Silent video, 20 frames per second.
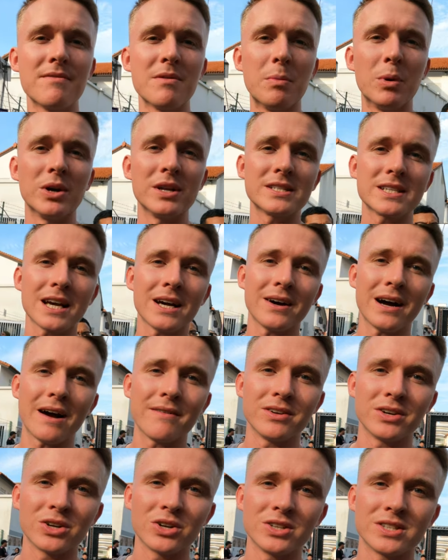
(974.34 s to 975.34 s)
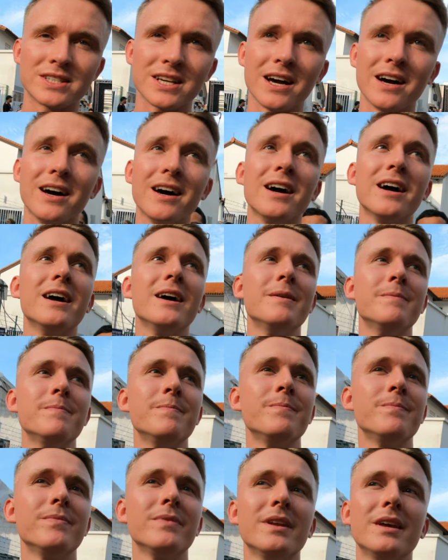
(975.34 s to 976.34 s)
everybody's out having a good time.
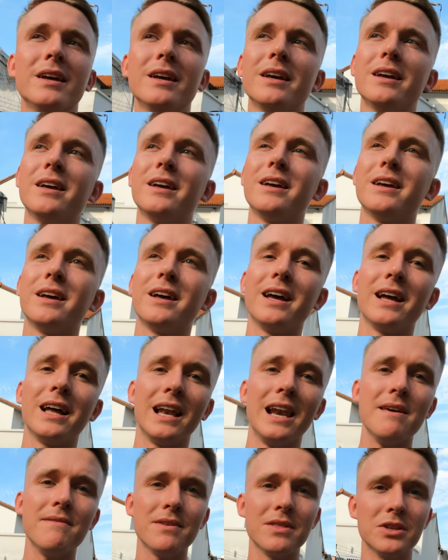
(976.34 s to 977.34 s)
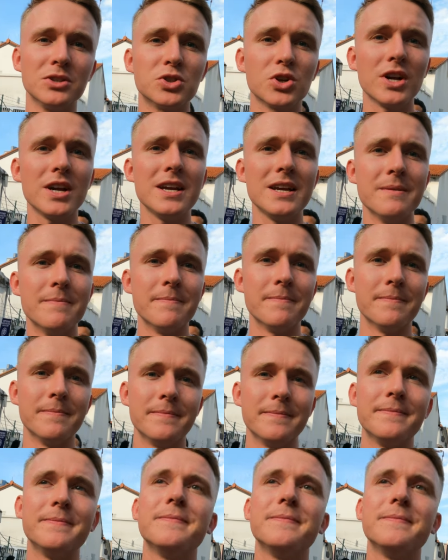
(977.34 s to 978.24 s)
Living the dream.